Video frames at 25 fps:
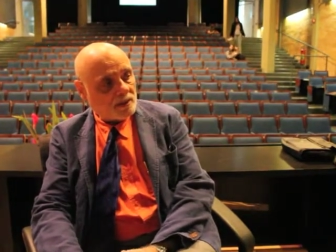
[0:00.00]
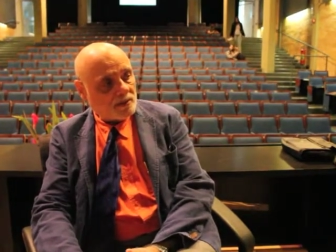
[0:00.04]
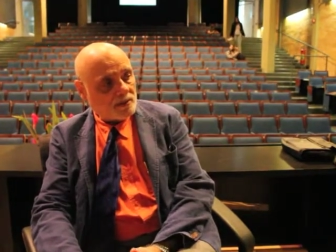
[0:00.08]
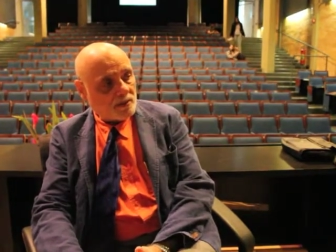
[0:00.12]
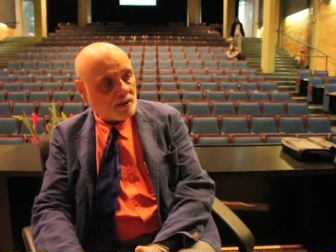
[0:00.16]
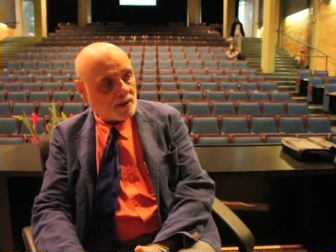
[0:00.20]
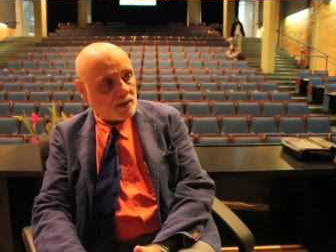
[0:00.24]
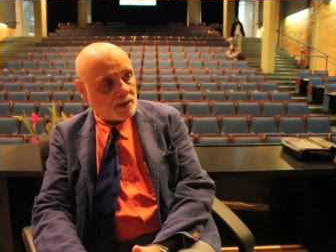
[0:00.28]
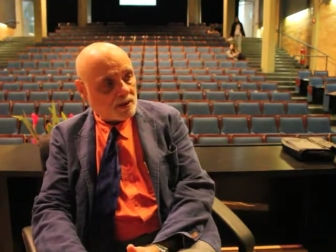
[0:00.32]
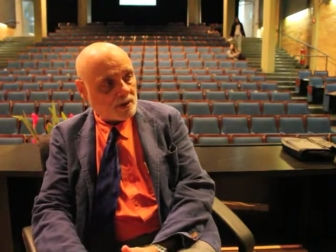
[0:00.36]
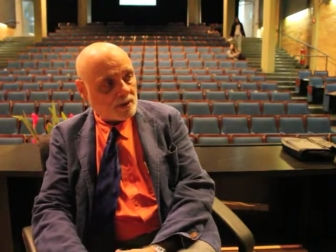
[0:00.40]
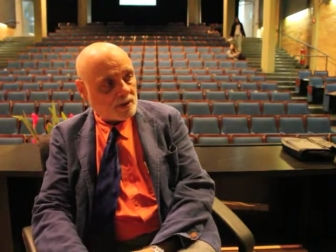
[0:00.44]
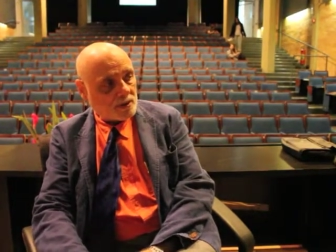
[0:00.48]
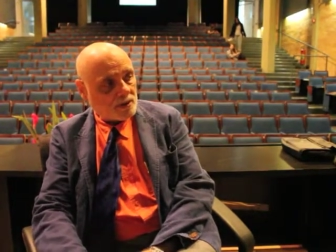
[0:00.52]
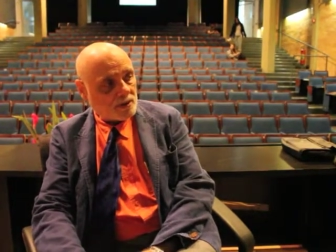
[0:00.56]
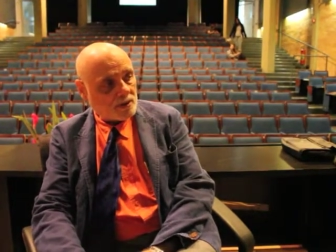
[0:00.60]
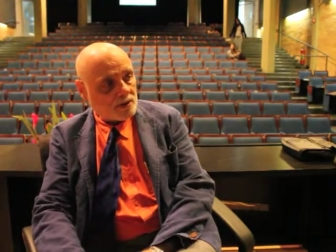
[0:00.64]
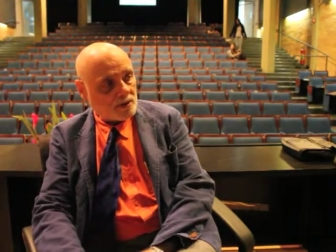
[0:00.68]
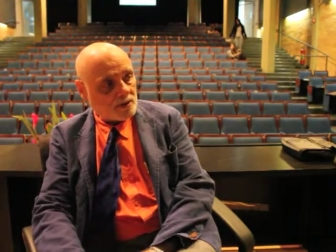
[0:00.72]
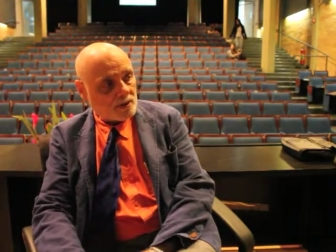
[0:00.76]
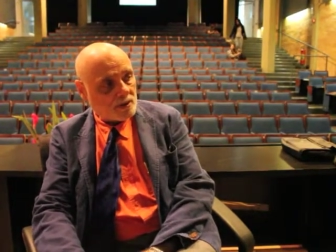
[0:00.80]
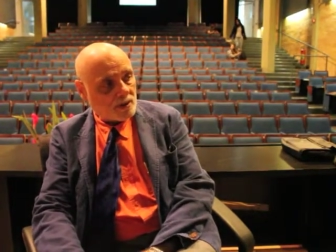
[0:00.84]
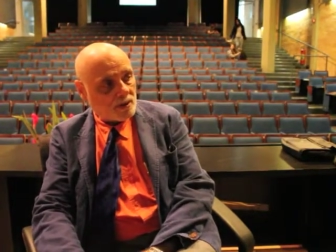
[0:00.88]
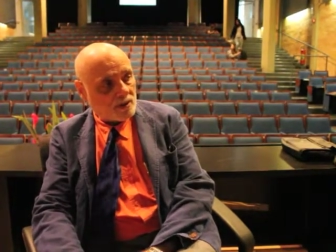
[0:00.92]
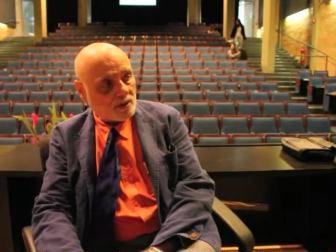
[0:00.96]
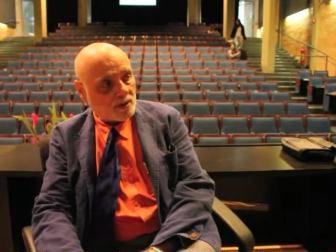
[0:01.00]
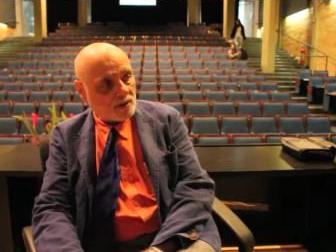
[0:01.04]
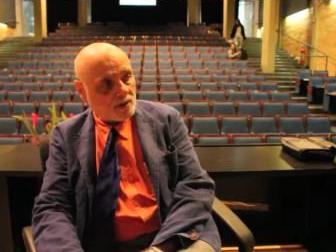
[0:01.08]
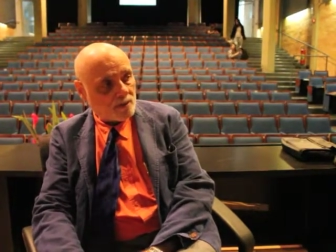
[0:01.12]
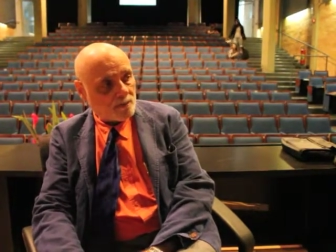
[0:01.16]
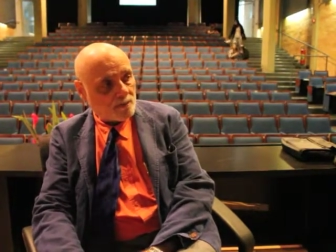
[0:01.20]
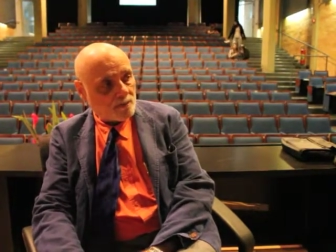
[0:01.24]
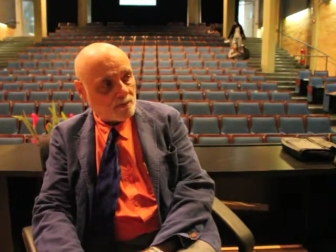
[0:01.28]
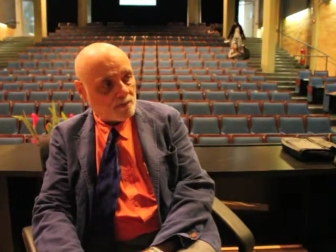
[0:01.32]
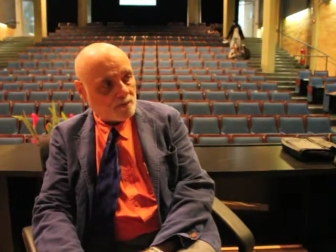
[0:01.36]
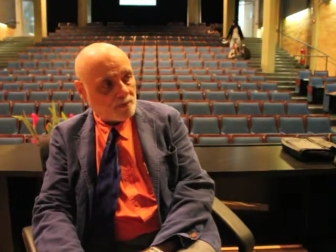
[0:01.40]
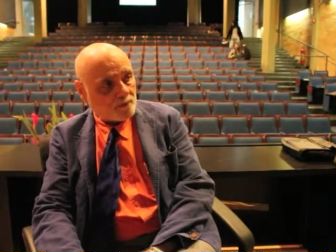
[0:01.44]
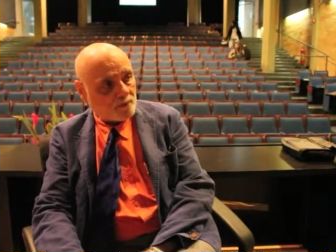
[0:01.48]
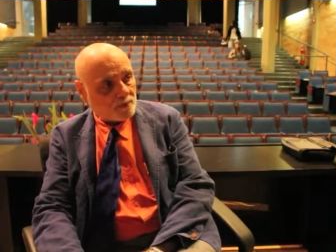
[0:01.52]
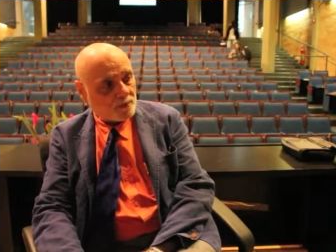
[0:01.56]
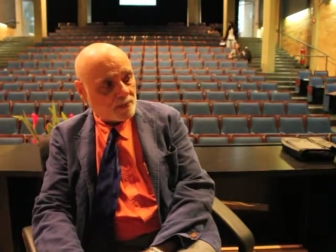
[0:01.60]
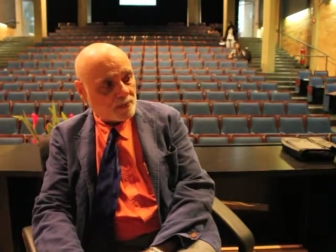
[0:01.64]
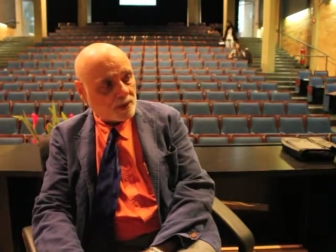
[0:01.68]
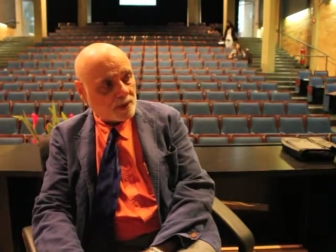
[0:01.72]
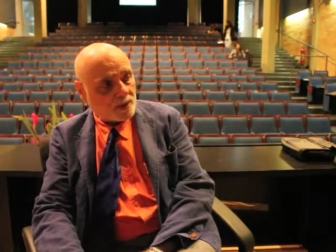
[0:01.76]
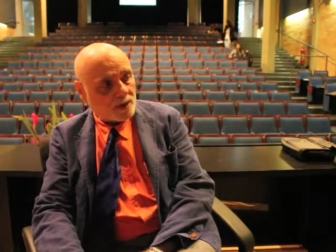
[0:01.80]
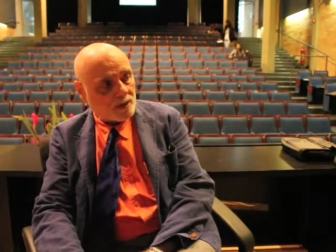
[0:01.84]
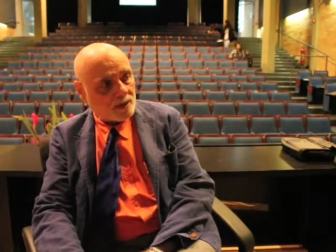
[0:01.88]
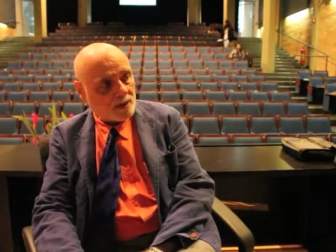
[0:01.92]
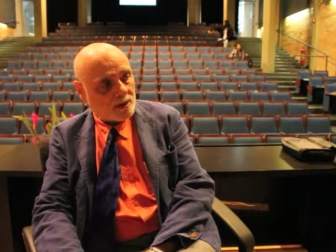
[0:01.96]
various
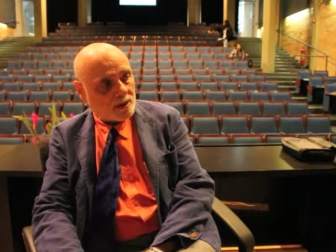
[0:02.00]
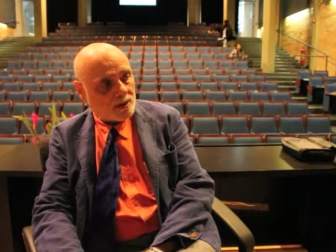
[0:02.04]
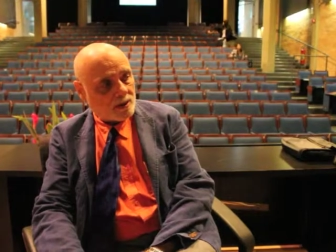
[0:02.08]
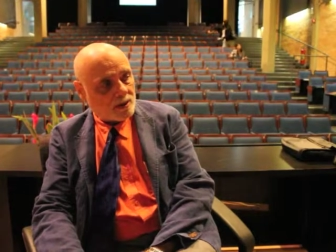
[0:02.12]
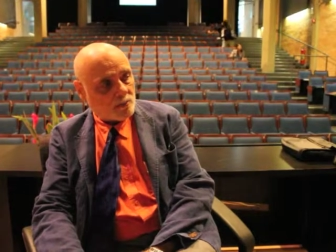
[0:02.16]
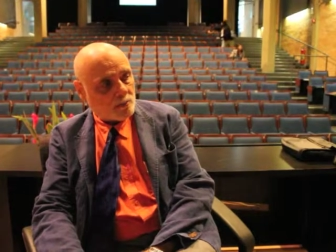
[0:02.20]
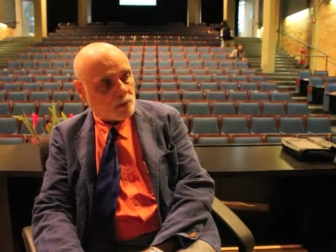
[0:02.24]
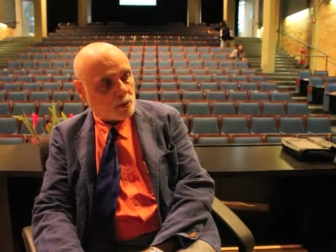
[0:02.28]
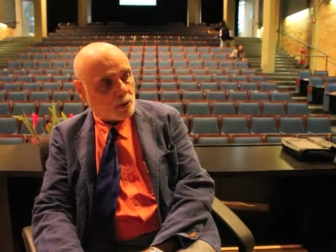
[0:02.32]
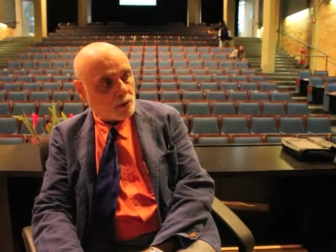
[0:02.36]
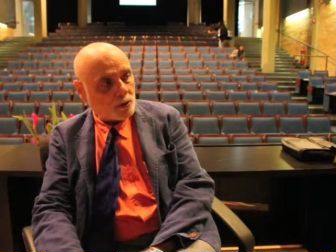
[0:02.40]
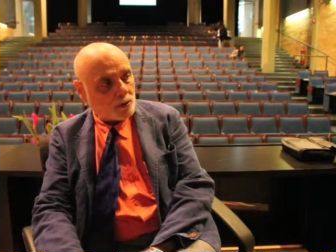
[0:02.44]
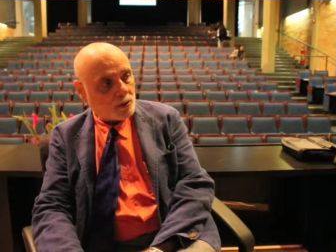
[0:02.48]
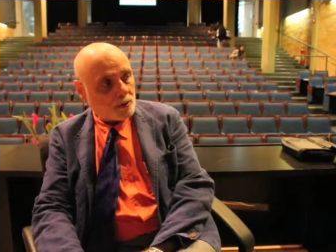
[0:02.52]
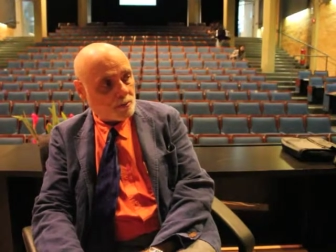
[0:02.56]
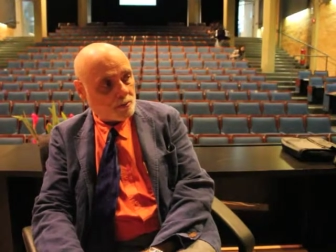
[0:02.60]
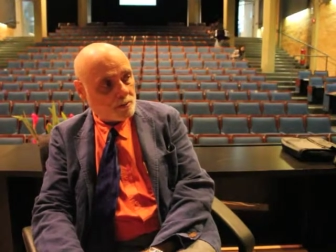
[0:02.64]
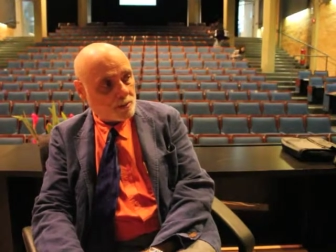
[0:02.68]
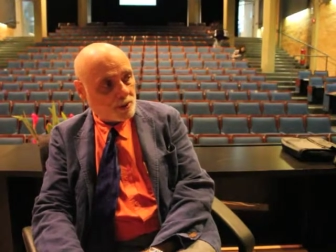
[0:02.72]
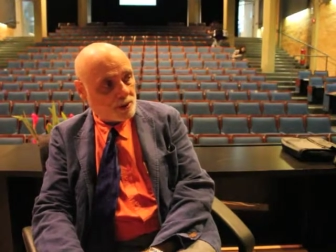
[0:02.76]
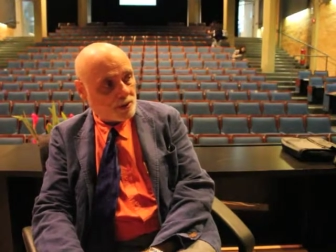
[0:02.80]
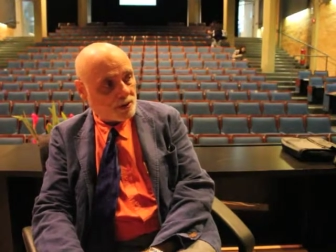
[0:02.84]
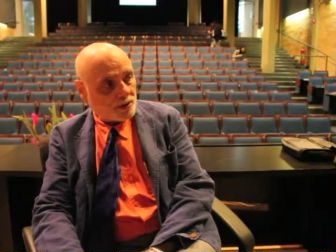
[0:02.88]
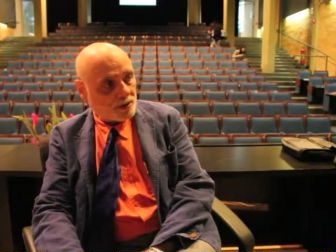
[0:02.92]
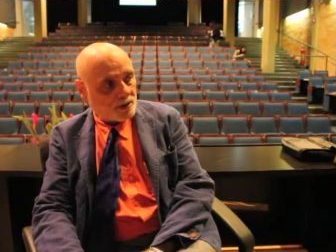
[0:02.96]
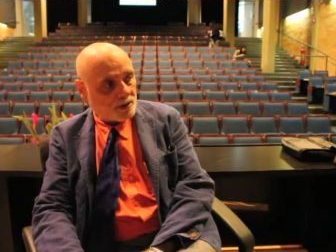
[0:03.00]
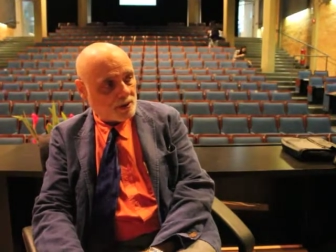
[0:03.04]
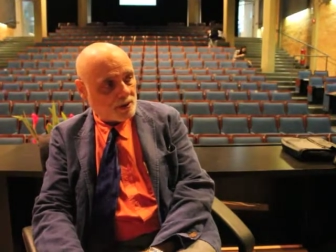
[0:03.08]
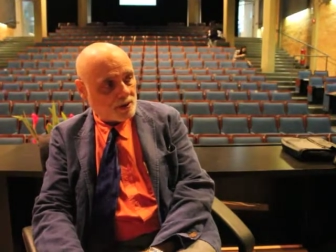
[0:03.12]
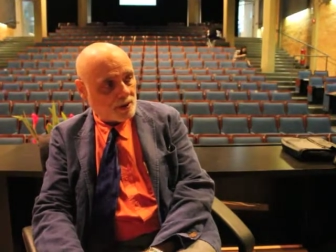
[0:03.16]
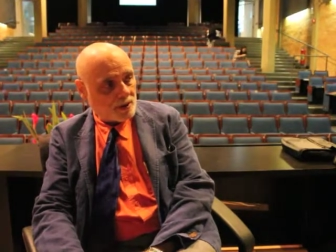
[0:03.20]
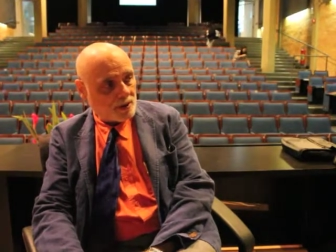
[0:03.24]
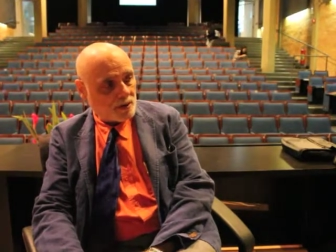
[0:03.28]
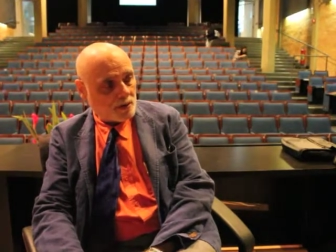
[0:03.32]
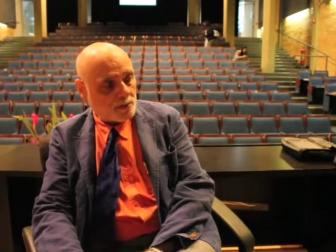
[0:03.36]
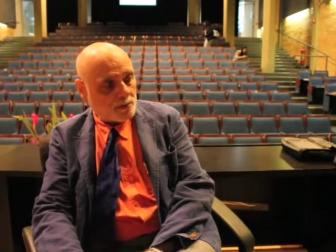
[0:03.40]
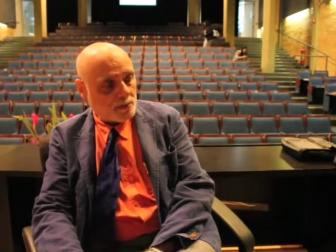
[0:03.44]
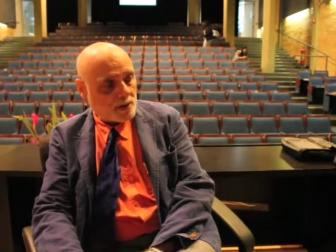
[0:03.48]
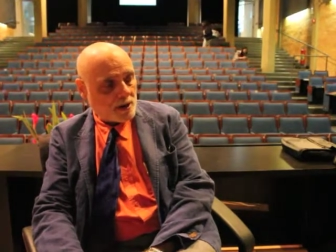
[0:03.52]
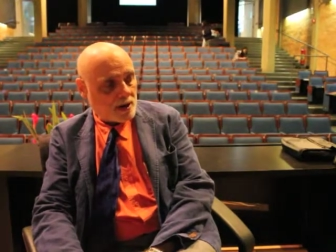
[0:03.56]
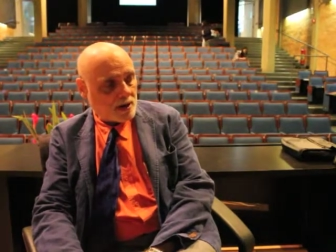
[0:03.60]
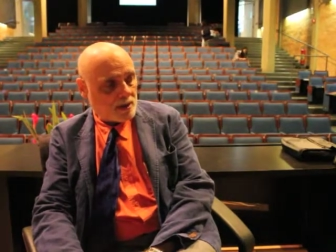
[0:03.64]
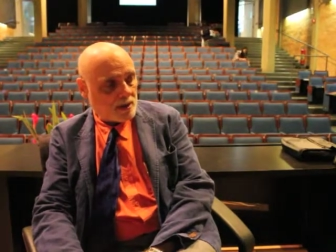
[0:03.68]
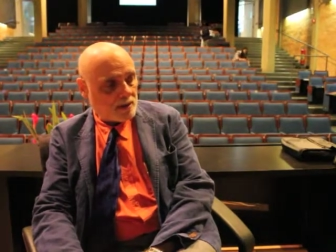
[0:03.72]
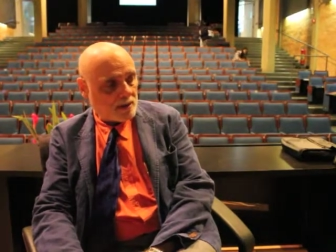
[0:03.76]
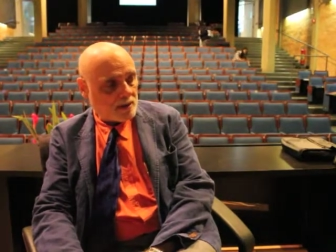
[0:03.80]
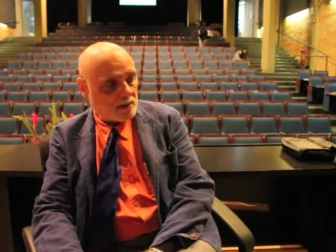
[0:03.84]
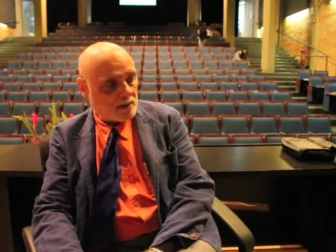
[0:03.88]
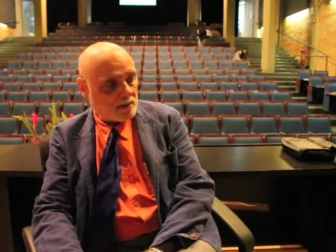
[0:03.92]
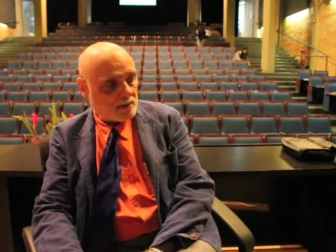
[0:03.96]
perturbations on the
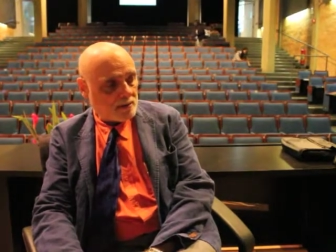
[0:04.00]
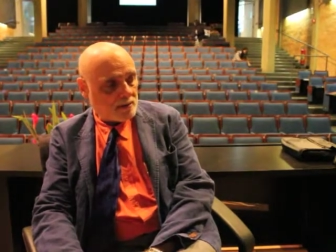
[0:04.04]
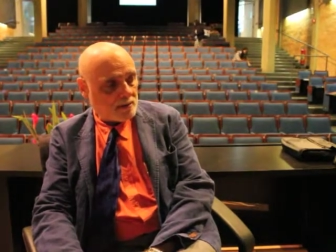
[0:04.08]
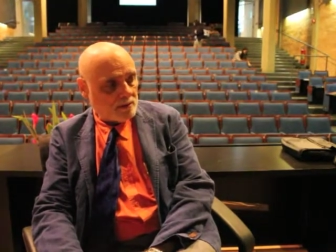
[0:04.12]
body